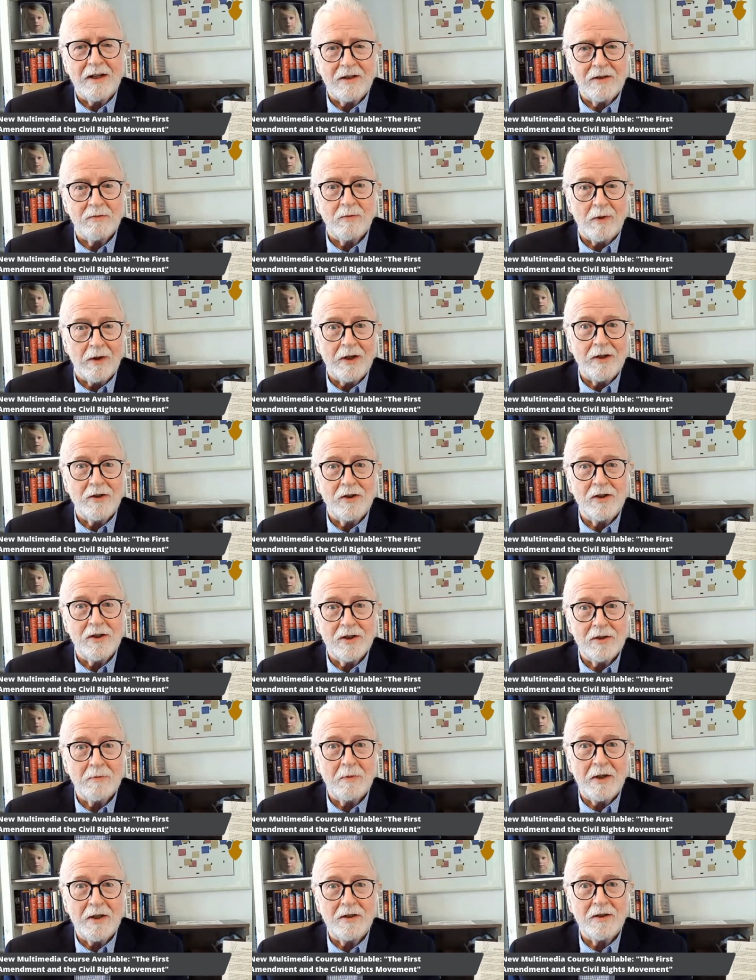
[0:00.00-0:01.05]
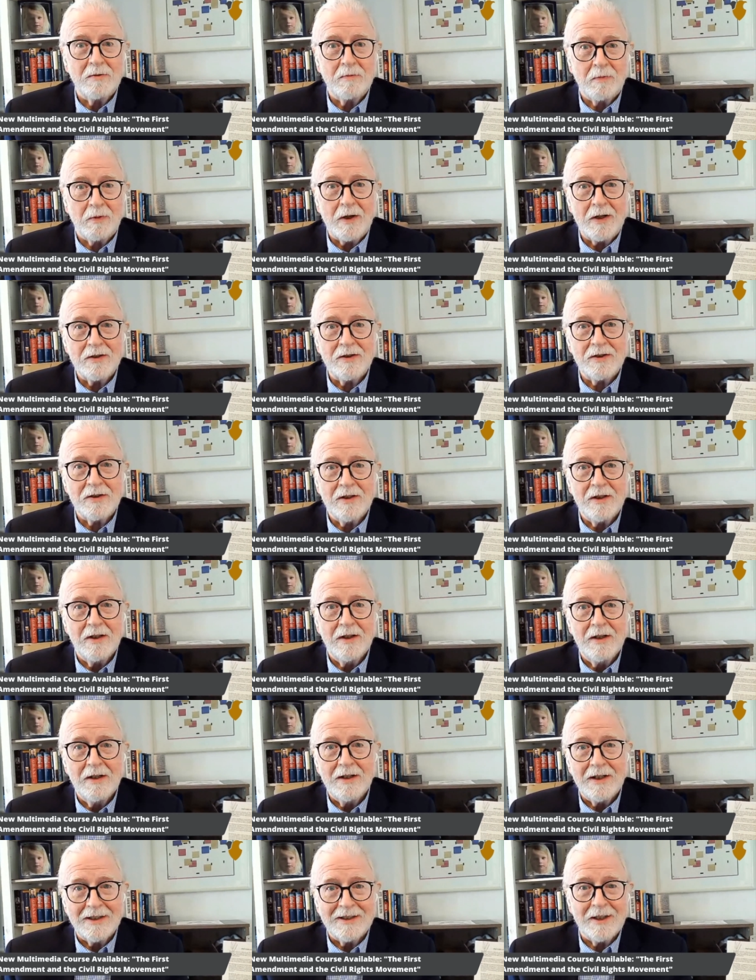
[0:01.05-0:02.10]
that is, religion, speech, press,
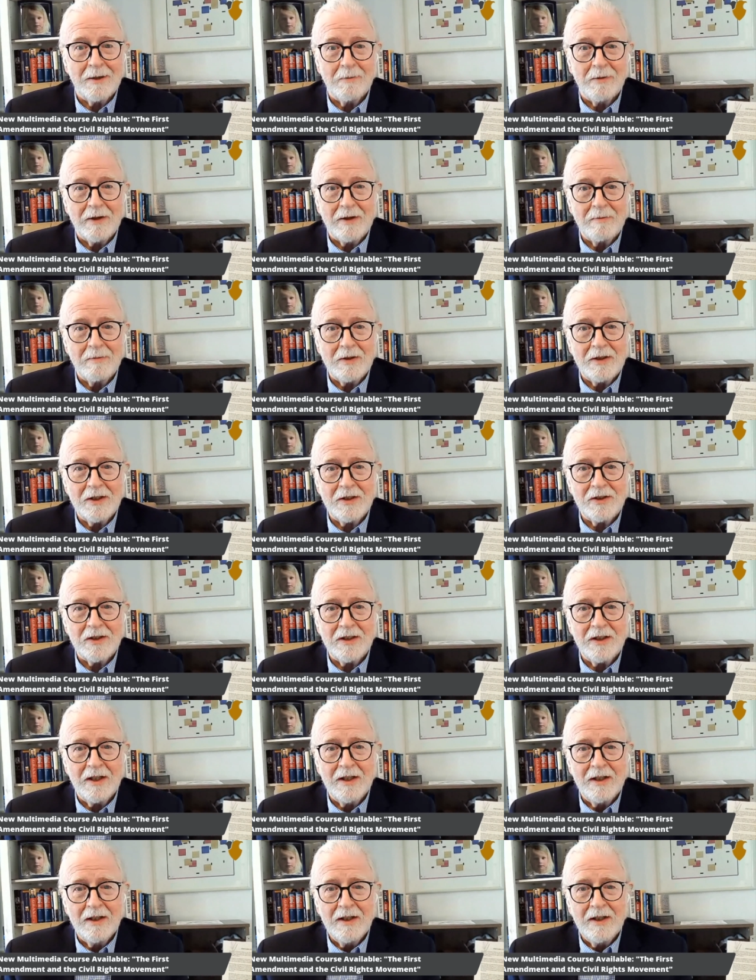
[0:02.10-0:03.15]
assembly, and petition,